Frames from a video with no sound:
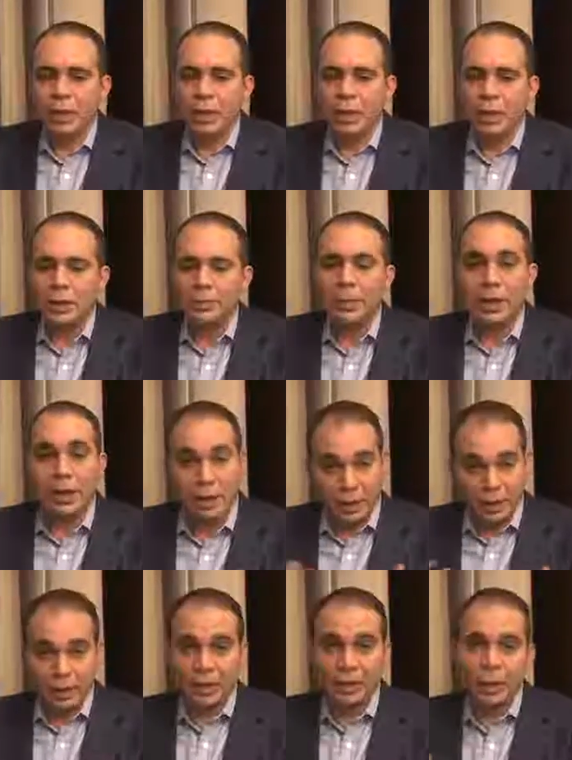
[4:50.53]

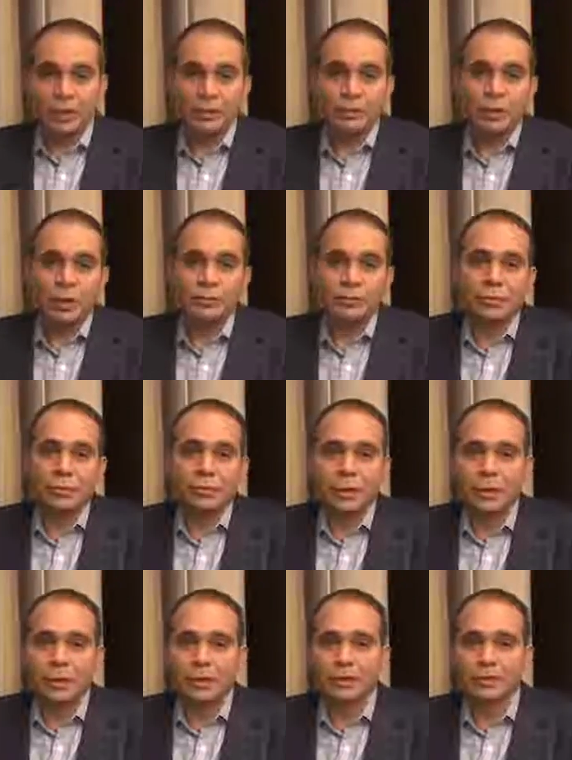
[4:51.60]
I do come from
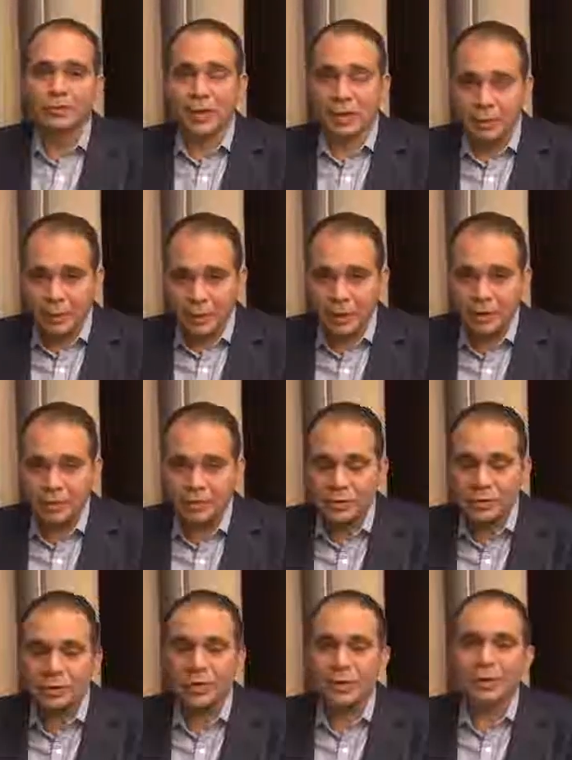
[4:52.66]
a developing
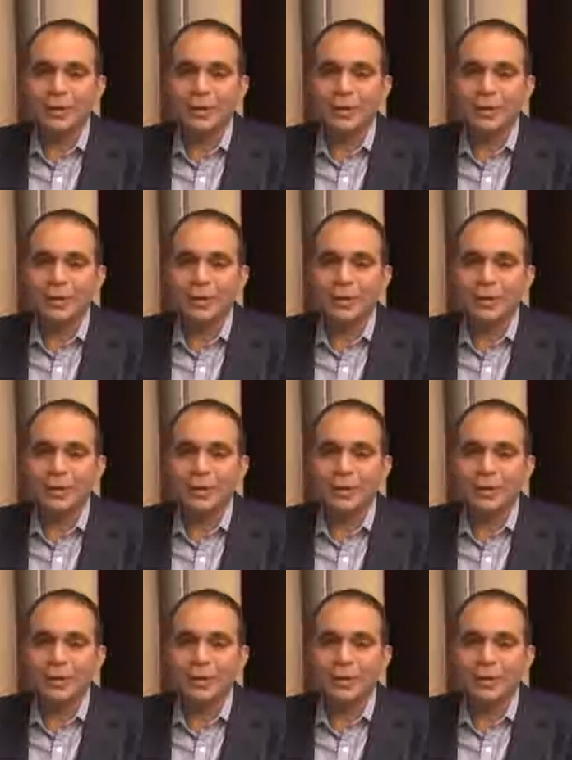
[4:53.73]
nation